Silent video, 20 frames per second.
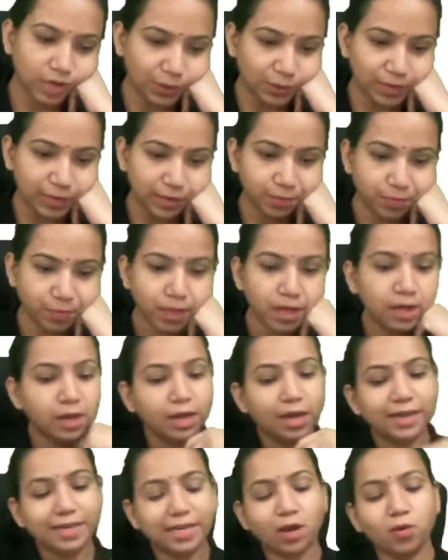Okay,
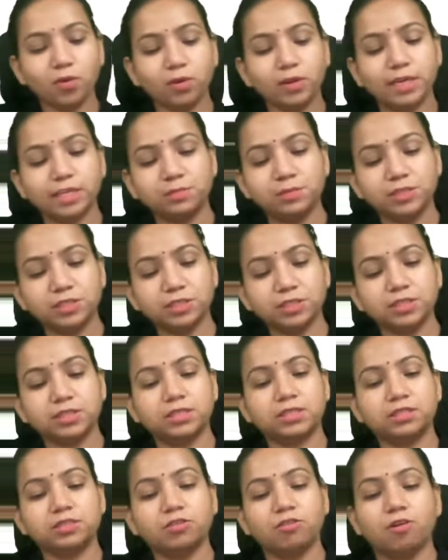now let me
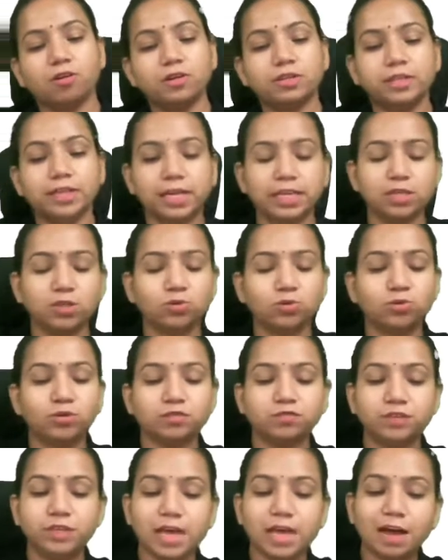just tell you,
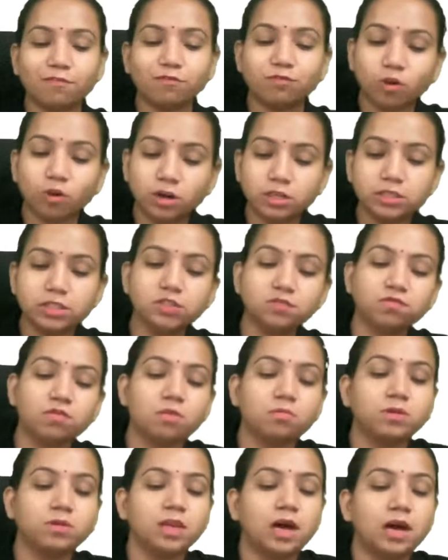if we have got this
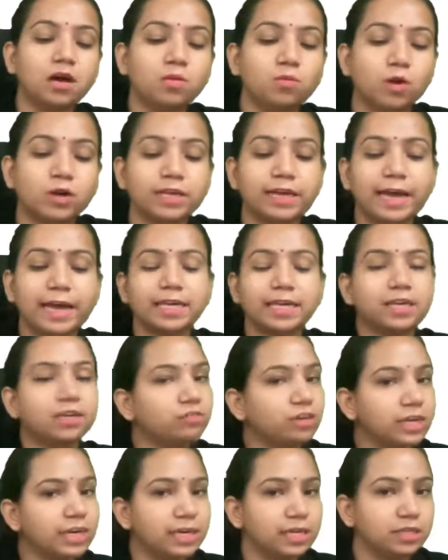formula, what I
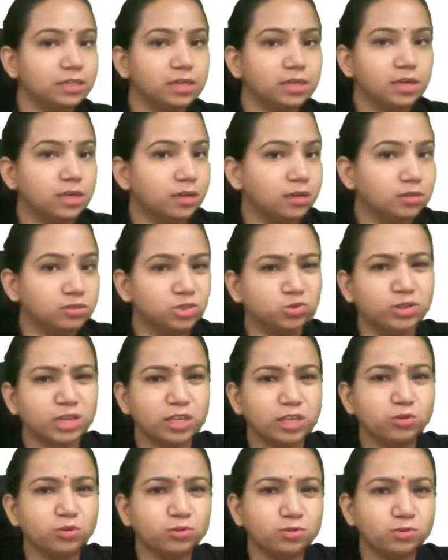can relate. So
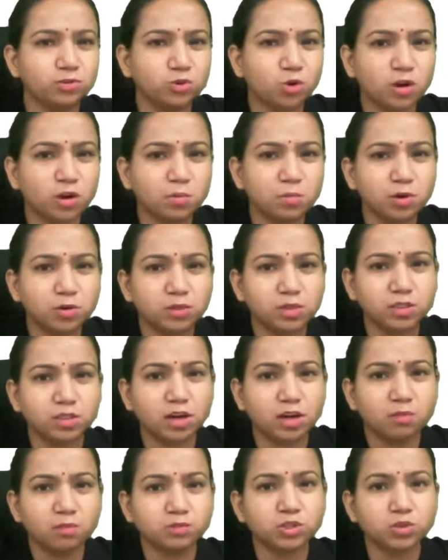can you talk about the
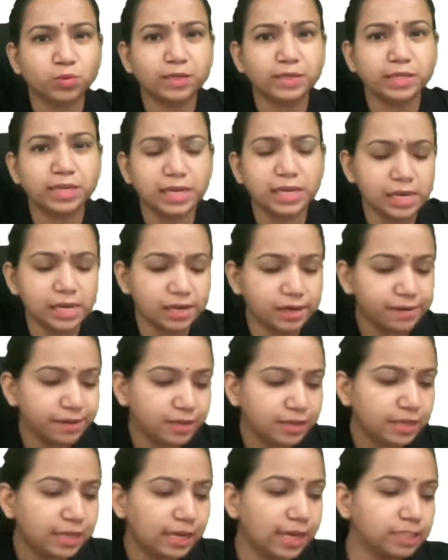terms quickly?
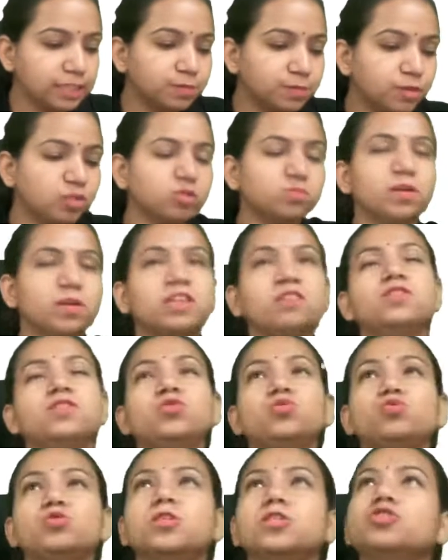Yes, because many of
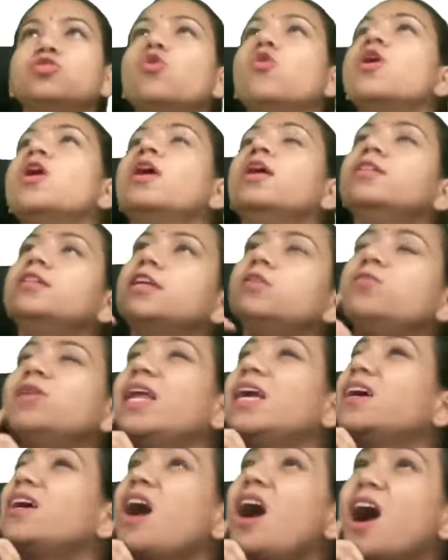the students know, they'll be
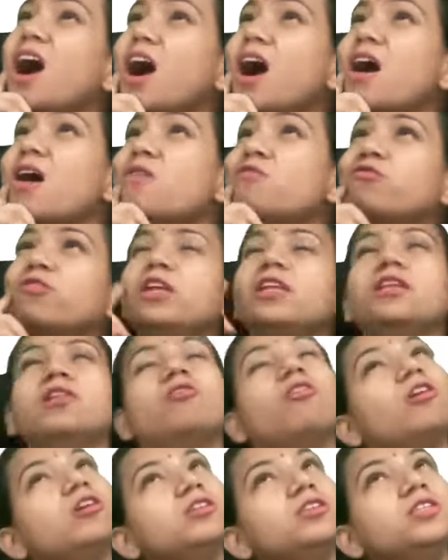like, we
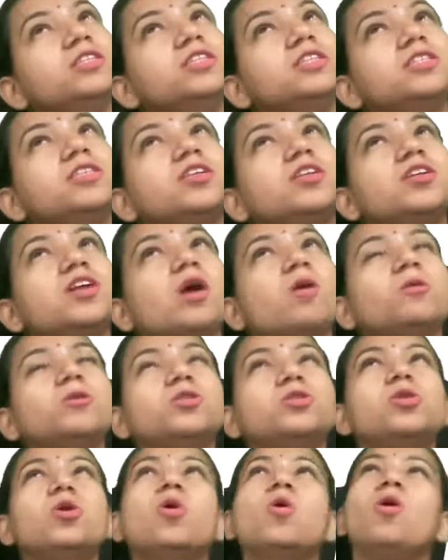learned this in
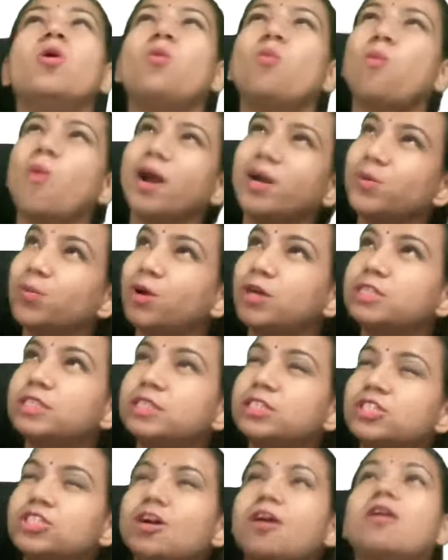Raoult's law, what
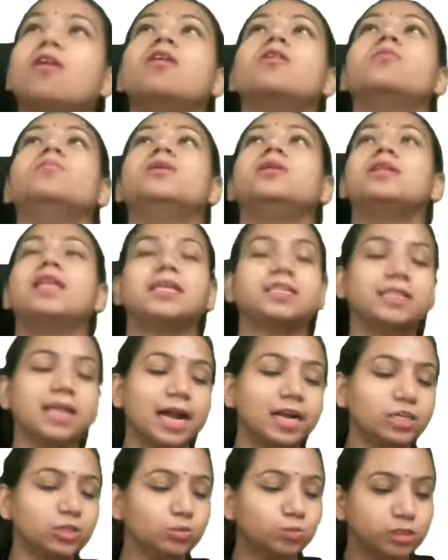was the term, and like
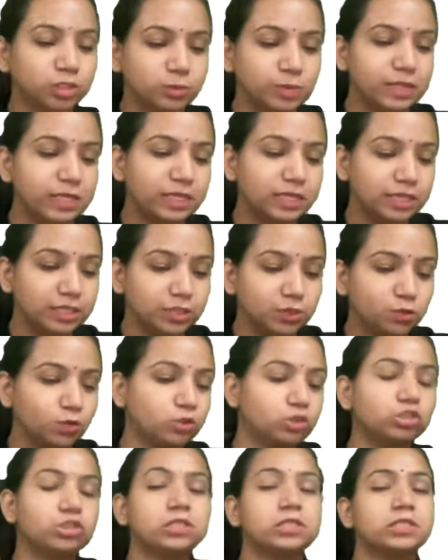that you must be getting the
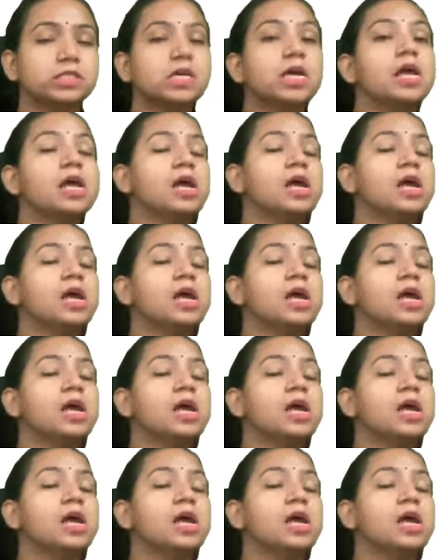questions.